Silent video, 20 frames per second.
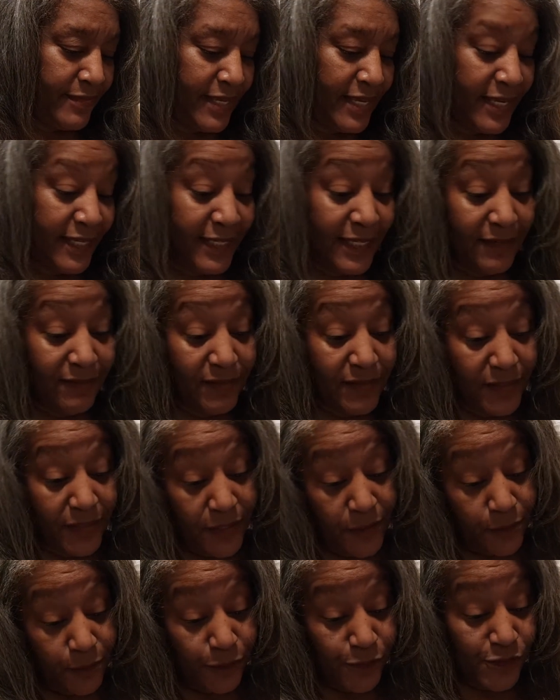And even
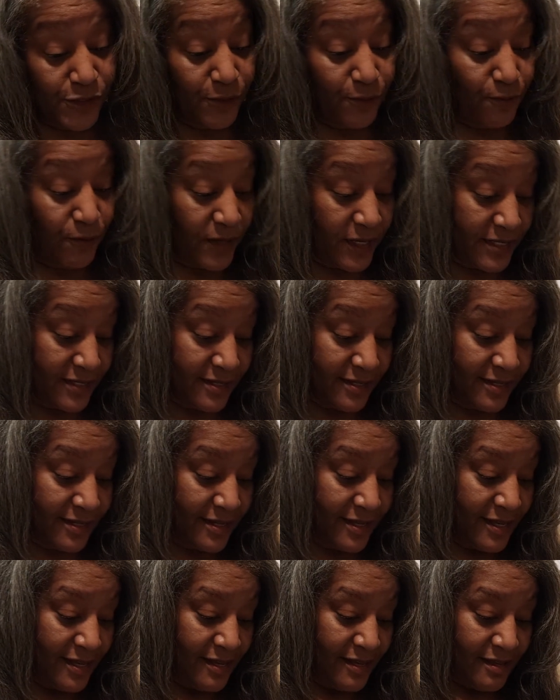though she wasn't
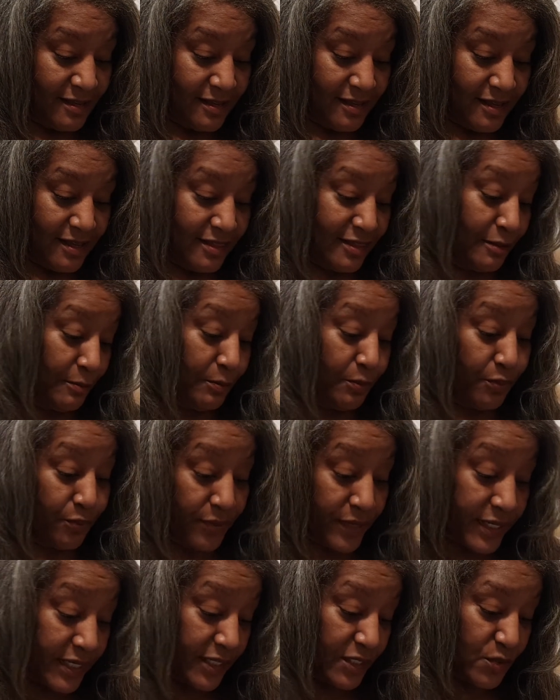the
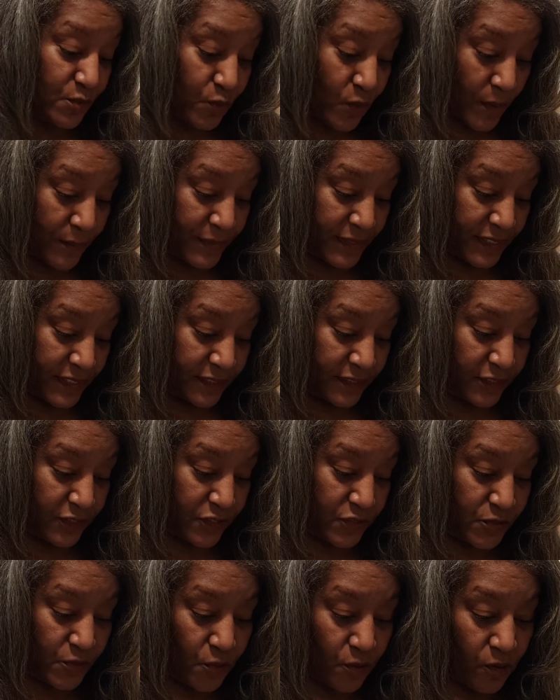prettiest woman in the
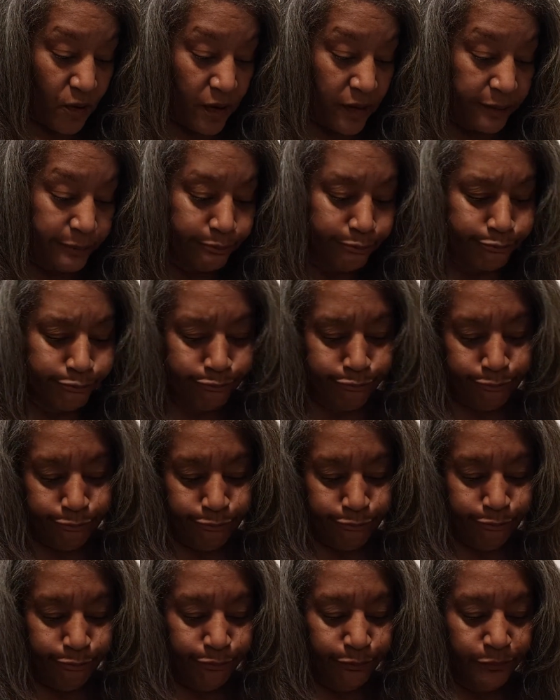store,
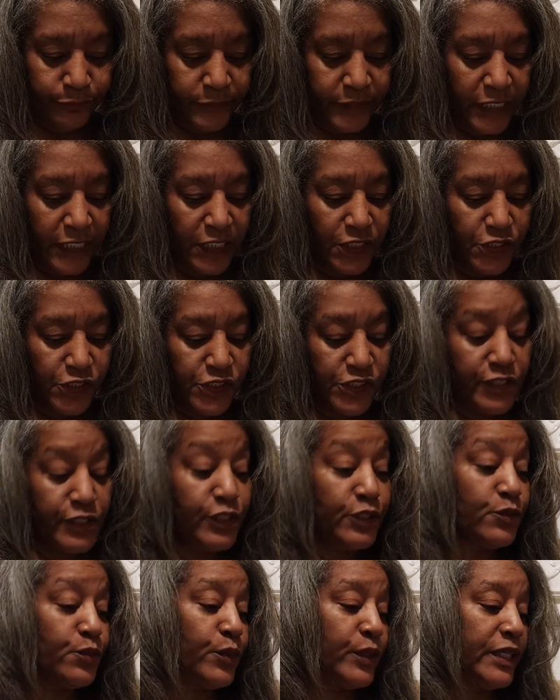she
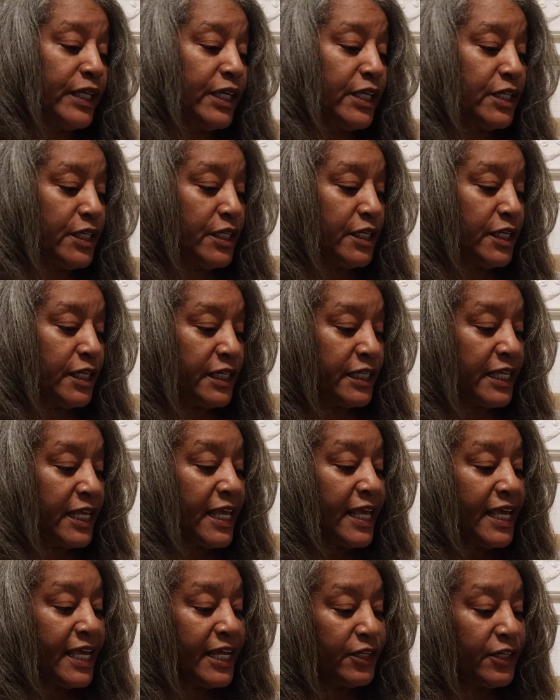looked really good
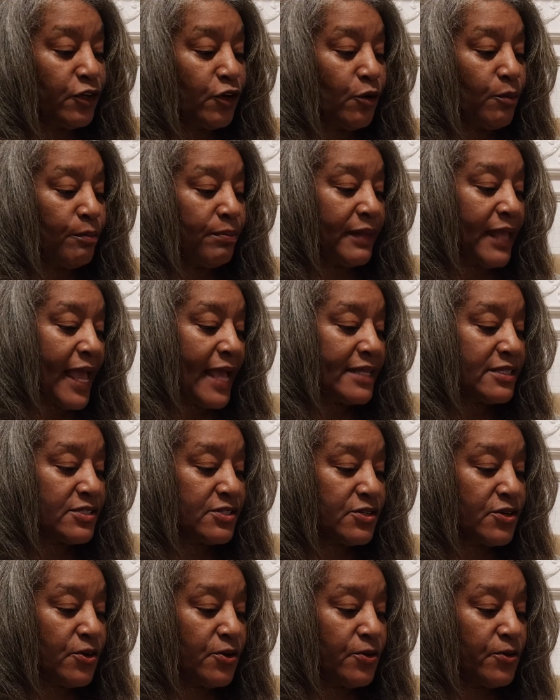in her black
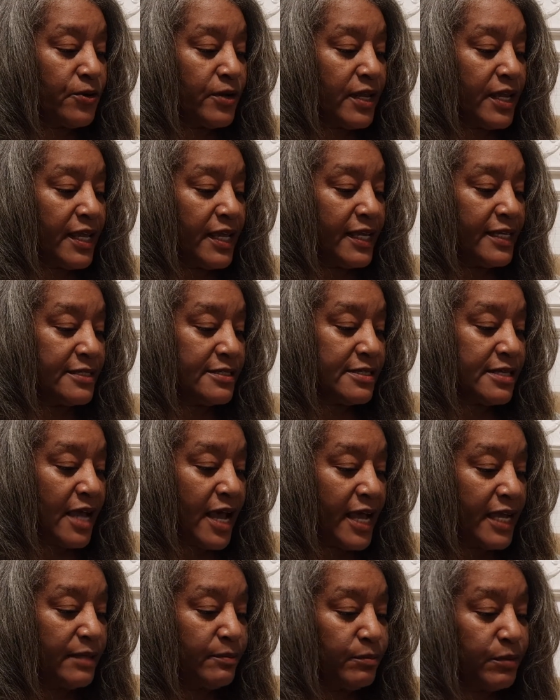skirt and
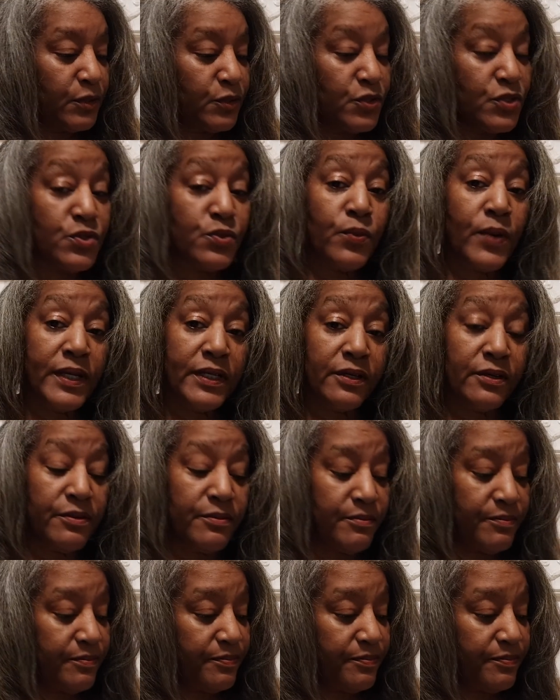tight blue sweater.